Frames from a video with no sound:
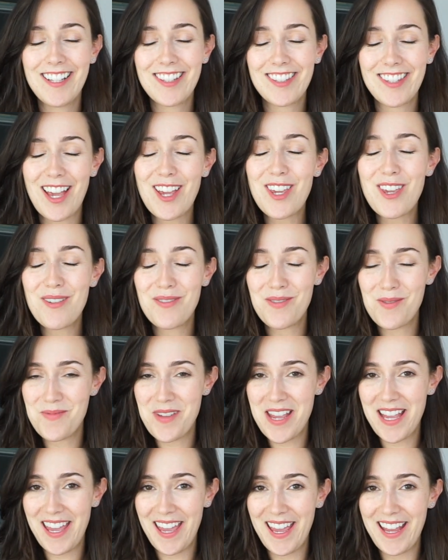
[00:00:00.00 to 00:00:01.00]
Thank you for
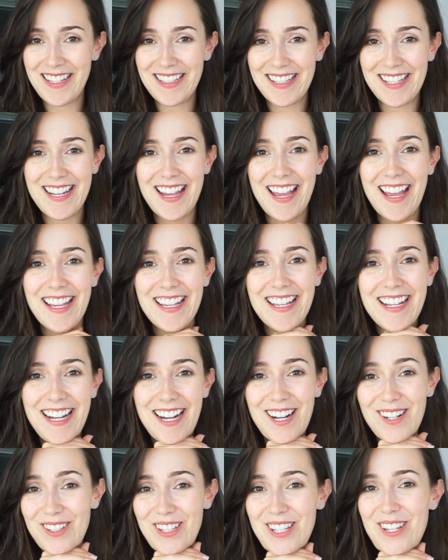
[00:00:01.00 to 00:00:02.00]
being here today.
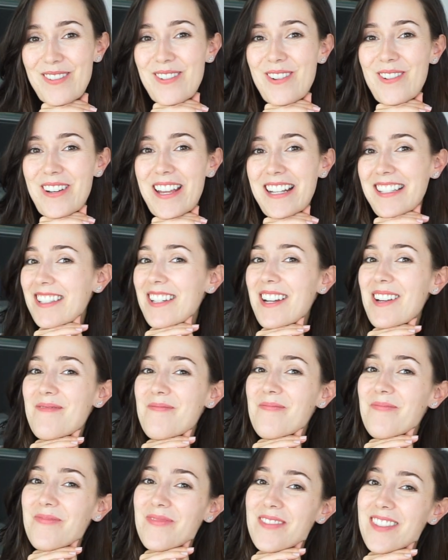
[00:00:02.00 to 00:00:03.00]
I'll see you all next
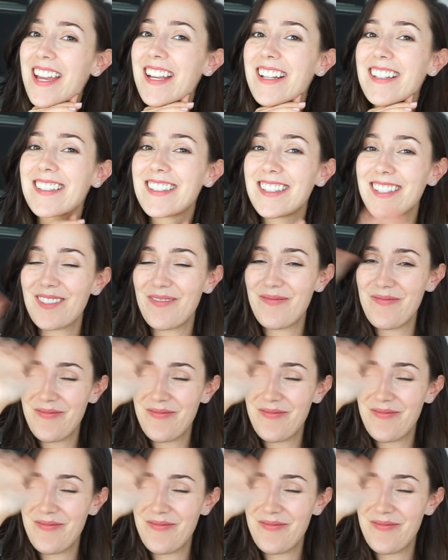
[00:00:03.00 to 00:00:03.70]
time. Thanks.